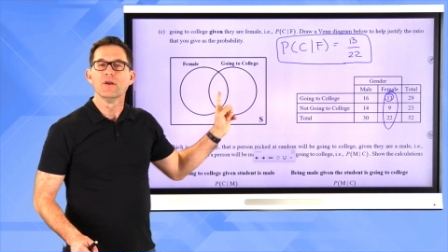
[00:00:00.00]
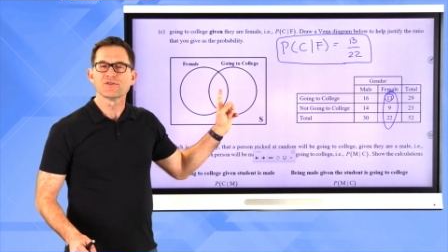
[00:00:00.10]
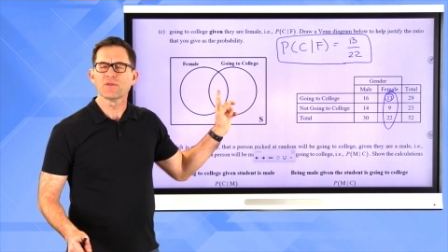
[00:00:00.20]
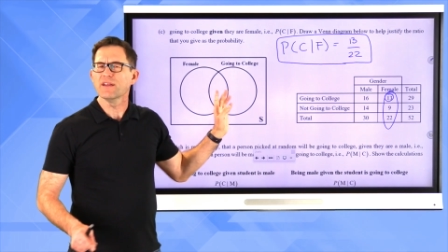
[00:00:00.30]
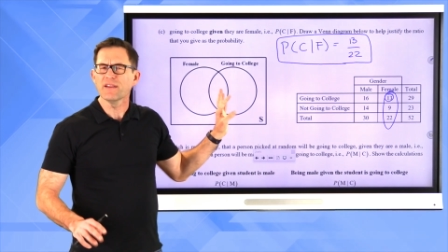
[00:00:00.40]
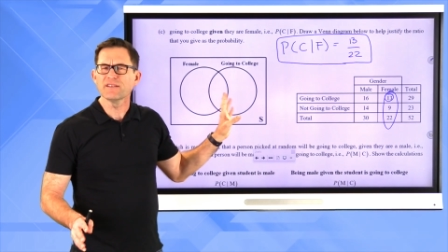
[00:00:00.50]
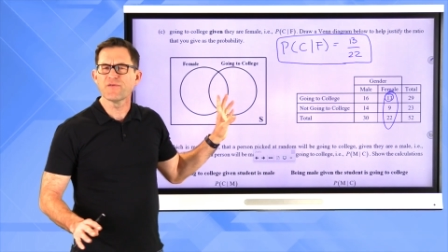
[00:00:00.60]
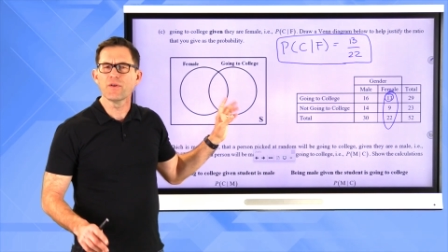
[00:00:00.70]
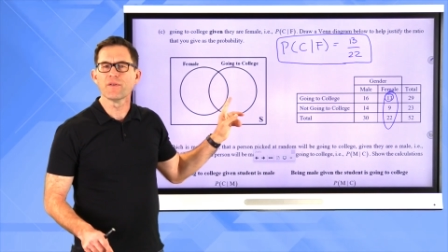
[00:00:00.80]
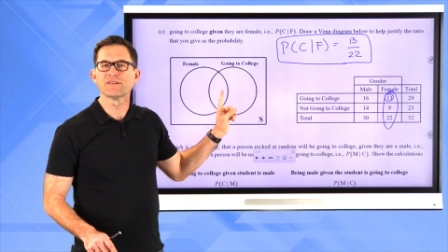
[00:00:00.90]
So let, let's
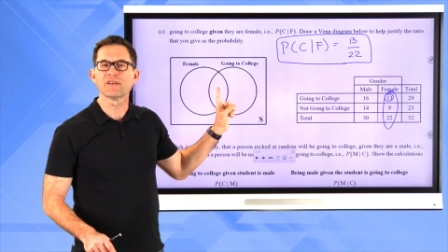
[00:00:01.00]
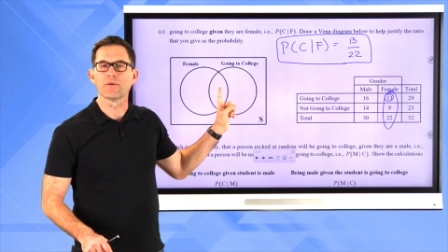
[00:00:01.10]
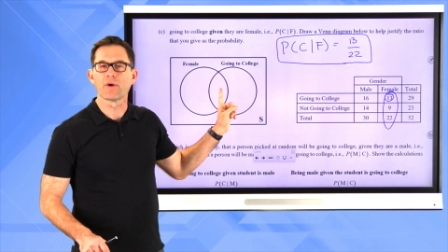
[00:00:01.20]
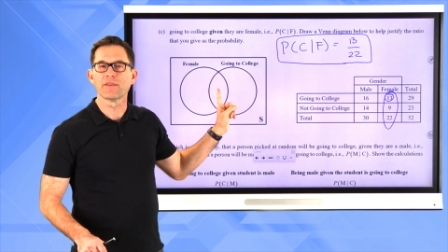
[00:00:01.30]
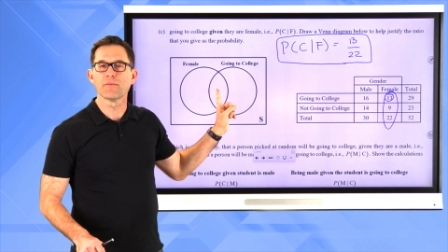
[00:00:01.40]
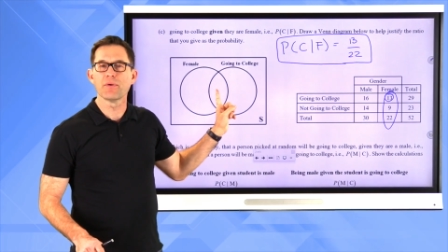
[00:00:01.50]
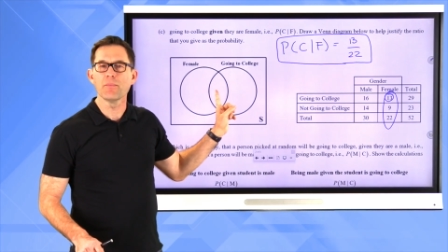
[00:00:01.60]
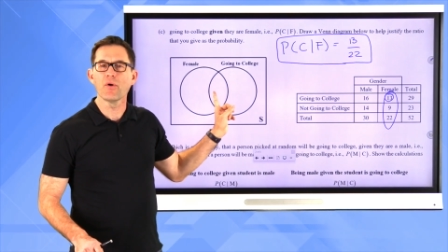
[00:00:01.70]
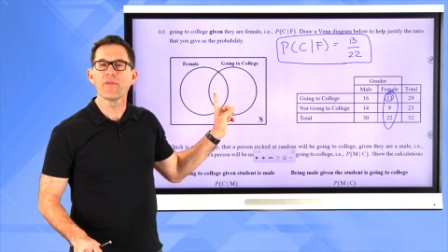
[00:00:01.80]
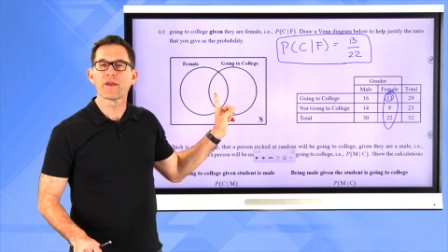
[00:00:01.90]
fill this in, right? The
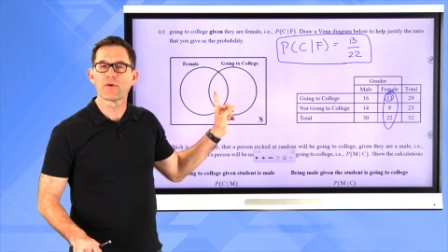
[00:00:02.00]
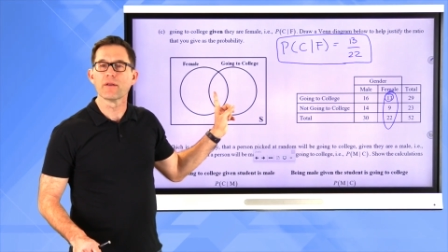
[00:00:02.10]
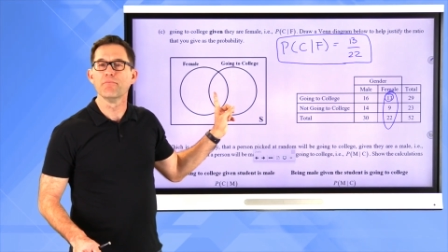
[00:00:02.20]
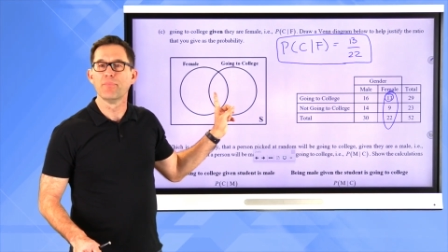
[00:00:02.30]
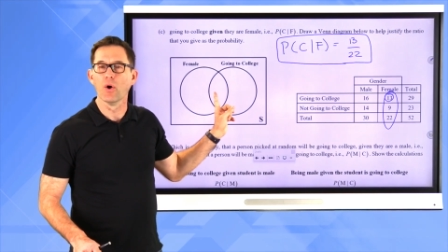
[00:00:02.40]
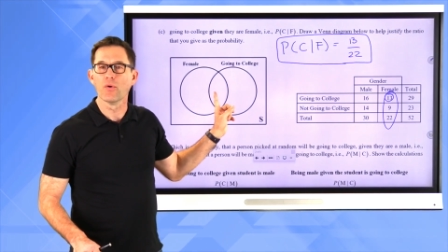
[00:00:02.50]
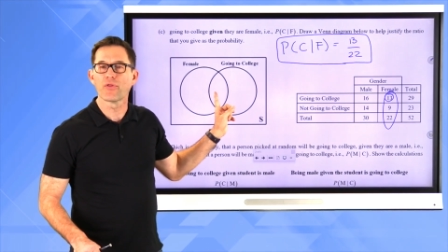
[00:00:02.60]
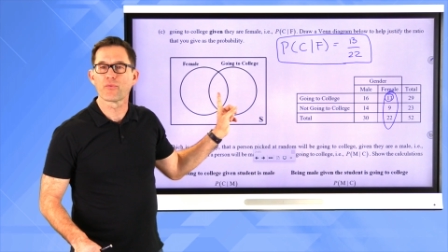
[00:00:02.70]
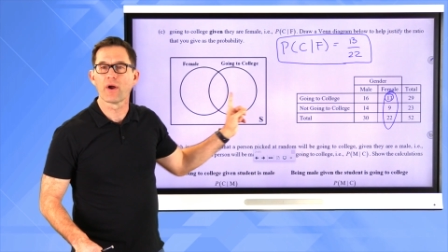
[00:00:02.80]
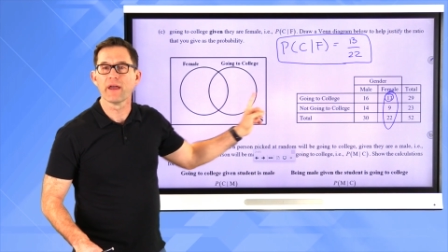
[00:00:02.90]
people that are in
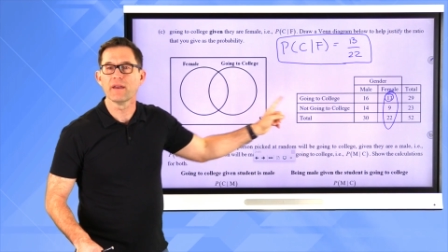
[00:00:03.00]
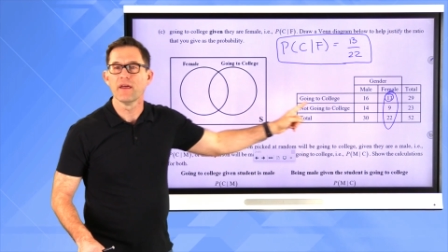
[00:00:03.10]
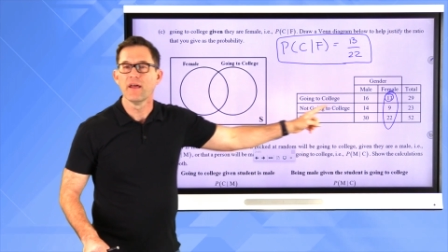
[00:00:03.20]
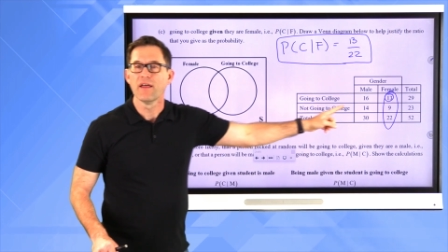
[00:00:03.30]
both, right?